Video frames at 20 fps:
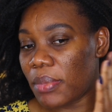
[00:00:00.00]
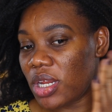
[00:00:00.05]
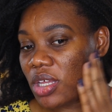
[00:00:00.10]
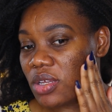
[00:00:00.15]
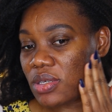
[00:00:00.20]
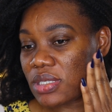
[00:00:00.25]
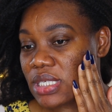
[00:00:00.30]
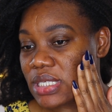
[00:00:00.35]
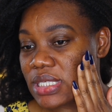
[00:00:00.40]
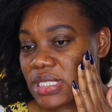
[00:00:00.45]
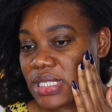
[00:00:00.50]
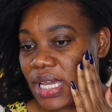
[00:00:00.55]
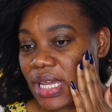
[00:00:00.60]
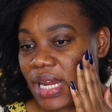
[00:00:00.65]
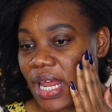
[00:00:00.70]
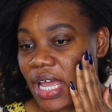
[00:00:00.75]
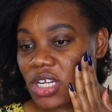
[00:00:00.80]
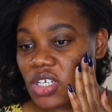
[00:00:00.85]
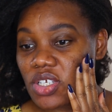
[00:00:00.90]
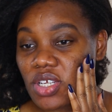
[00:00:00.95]
gonna use this side
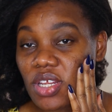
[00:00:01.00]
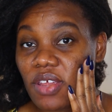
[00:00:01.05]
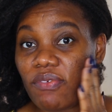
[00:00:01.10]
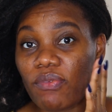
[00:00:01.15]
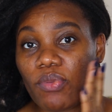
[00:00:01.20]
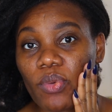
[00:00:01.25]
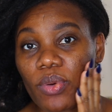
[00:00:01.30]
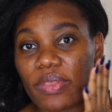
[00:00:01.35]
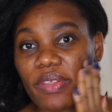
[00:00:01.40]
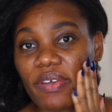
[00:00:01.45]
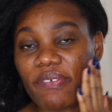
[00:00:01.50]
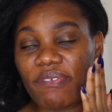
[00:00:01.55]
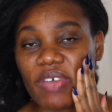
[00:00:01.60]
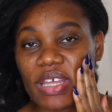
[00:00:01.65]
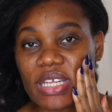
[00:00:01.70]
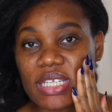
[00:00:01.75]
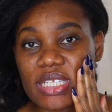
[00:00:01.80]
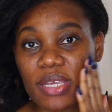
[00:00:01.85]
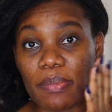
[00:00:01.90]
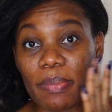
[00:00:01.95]
actually for the
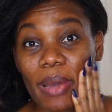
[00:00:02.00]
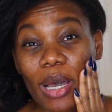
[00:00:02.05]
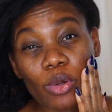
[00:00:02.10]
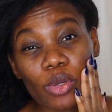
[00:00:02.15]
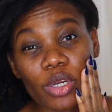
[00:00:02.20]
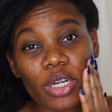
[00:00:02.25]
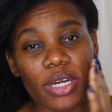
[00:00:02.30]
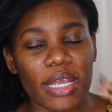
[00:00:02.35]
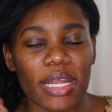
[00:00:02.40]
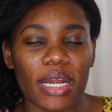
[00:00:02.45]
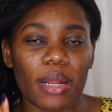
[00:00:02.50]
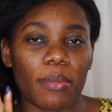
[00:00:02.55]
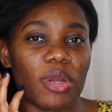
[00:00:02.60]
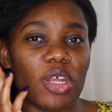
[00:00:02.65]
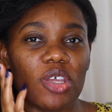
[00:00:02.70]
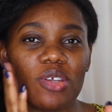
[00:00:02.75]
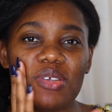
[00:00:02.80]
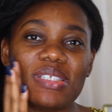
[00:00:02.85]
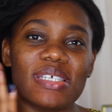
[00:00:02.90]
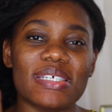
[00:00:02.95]
Fenty powder, and I'm gonna
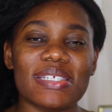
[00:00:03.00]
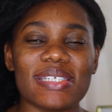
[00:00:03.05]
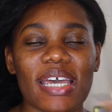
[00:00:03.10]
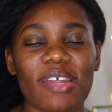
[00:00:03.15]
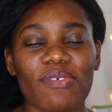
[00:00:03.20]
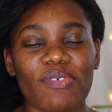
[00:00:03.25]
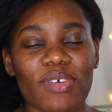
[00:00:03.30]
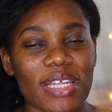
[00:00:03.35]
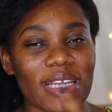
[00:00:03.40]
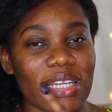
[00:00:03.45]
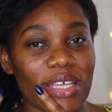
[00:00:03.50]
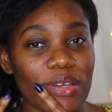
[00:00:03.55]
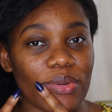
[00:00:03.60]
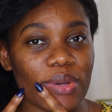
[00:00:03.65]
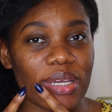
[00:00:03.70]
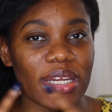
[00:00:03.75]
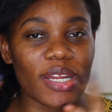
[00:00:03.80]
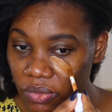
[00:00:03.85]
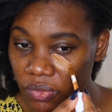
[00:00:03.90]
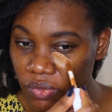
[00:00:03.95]
use this side for the
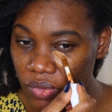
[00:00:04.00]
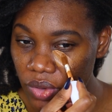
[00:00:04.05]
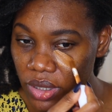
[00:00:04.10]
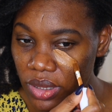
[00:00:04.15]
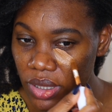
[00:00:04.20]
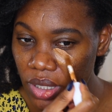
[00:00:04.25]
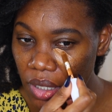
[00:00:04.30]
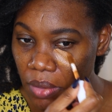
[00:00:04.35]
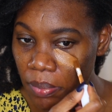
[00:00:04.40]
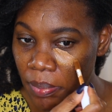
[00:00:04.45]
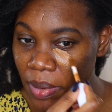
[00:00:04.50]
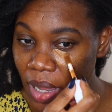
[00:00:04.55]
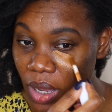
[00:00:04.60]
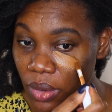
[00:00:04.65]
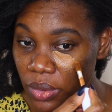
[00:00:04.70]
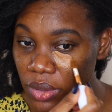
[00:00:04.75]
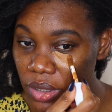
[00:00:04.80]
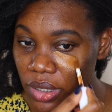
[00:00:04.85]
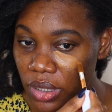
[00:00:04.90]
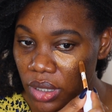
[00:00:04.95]
liquid. For the
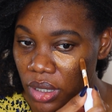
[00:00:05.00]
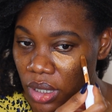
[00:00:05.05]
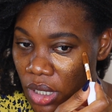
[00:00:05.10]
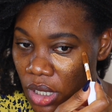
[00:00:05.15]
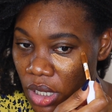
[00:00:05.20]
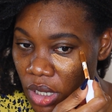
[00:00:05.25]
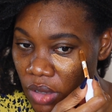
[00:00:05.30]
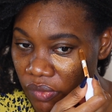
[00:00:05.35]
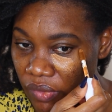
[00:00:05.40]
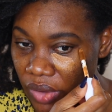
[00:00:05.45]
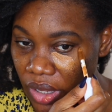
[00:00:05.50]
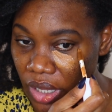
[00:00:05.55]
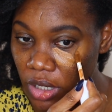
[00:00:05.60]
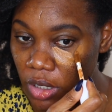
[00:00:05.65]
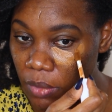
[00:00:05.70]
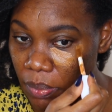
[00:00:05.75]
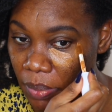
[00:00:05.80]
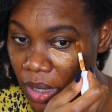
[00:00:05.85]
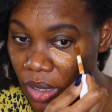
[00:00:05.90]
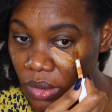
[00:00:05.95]
powder, for
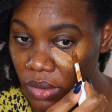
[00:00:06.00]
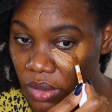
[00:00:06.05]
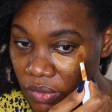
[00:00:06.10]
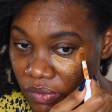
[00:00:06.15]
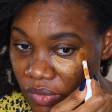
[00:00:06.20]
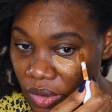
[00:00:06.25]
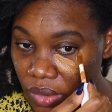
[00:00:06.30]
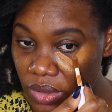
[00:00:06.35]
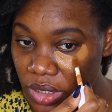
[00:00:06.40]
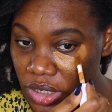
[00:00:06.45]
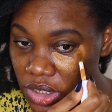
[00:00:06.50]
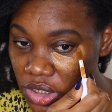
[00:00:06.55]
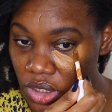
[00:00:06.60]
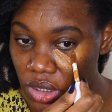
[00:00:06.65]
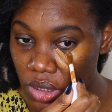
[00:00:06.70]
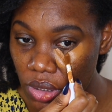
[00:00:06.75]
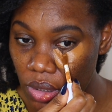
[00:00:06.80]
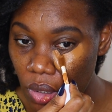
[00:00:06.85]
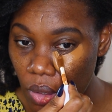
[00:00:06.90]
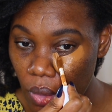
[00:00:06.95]
any powder
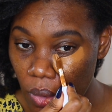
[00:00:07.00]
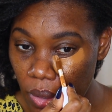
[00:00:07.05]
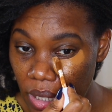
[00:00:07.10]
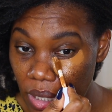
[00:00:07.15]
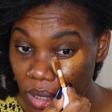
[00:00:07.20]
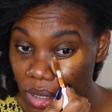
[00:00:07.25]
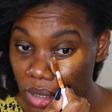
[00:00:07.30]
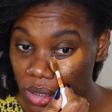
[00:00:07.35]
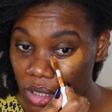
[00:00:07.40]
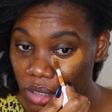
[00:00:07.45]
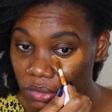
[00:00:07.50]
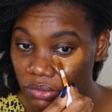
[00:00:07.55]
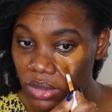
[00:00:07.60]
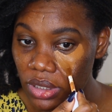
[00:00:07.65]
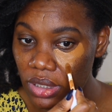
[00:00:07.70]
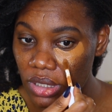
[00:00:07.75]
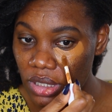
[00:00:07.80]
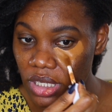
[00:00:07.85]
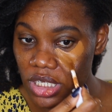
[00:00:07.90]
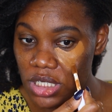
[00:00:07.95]
foundation or anything
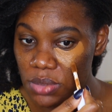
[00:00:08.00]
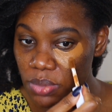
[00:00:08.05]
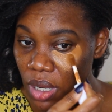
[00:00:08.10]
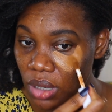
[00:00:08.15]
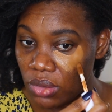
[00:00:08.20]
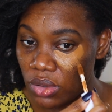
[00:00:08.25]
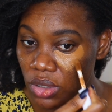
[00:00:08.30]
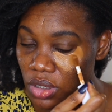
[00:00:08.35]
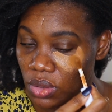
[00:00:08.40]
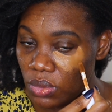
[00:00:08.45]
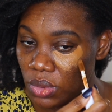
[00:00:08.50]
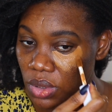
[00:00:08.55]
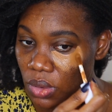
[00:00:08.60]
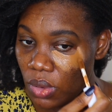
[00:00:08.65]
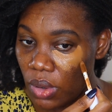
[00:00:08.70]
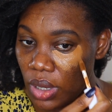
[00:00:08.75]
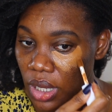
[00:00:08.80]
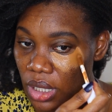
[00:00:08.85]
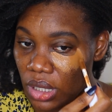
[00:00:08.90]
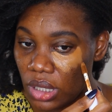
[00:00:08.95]
really that's powder, you want to
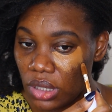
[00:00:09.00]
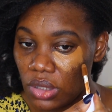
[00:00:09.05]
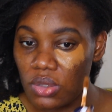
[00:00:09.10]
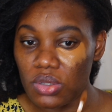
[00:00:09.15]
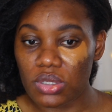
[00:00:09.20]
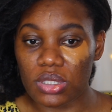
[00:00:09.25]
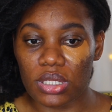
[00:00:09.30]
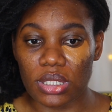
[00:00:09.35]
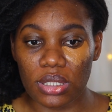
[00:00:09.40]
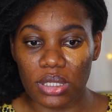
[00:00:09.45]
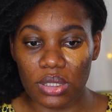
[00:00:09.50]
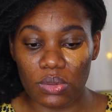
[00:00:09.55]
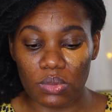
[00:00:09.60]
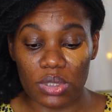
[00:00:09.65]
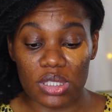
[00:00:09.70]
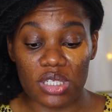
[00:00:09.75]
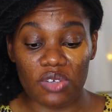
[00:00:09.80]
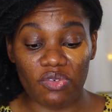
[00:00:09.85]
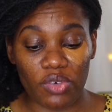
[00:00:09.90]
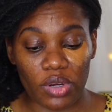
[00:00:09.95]
go ahead and use the
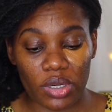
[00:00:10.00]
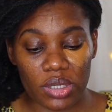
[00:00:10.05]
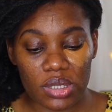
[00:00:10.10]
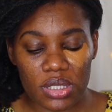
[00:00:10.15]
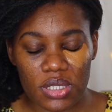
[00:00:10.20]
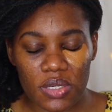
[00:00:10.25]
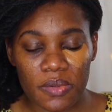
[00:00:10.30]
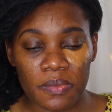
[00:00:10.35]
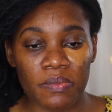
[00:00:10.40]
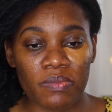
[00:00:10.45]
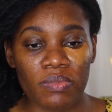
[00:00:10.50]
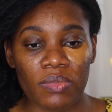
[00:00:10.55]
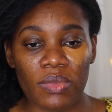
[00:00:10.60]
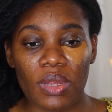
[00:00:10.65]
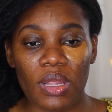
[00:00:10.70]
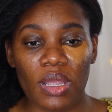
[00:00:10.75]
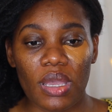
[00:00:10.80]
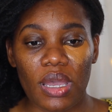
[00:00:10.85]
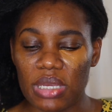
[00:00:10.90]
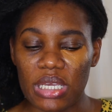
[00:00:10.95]
liquids first.
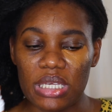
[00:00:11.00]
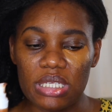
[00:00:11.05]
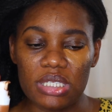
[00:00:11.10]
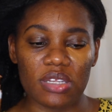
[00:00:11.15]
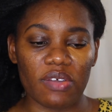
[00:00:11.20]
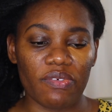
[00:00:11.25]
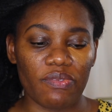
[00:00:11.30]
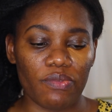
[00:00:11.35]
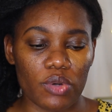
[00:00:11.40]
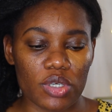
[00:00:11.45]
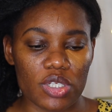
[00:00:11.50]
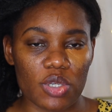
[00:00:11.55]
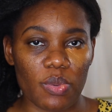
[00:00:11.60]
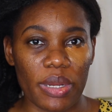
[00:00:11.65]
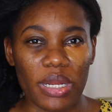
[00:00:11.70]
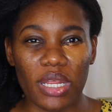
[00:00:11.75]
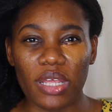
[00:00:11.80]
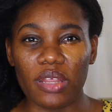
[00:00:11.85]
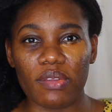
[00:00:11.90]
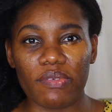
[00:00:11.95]
Mix the
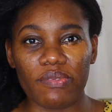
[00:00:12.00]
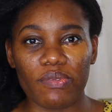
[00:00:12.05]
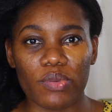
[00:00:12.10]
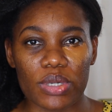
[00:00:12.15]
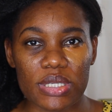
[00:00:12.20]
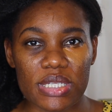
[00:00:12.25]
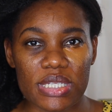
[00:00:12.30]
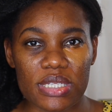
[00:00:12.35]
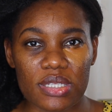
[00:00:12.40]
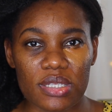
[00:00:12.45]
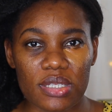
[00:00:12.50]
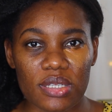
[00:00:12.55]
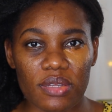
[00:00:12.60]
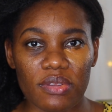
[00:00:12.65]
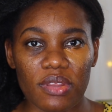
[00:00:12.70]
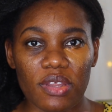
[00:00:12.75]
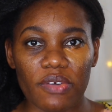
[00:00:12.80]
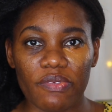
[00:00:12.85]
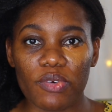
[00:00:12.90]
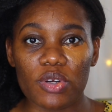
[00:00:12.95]
420 and the
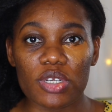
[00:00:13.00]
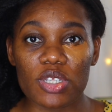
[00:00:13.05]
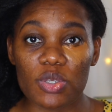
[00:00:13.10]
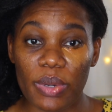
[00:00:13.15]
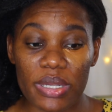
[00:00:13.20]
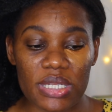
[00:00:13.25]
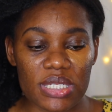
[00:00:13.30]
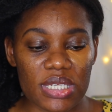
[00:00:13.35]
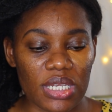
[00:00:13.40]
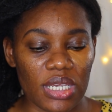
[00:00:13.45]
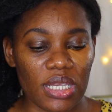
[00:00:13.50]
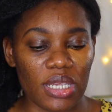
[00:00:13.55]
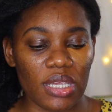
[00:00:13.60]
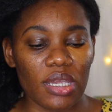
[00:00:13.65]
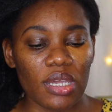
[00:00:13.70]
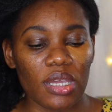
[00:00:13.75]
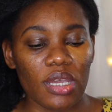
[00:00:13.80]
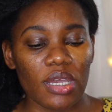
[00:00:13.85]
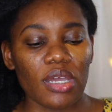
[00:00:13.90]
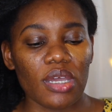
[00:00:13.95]
420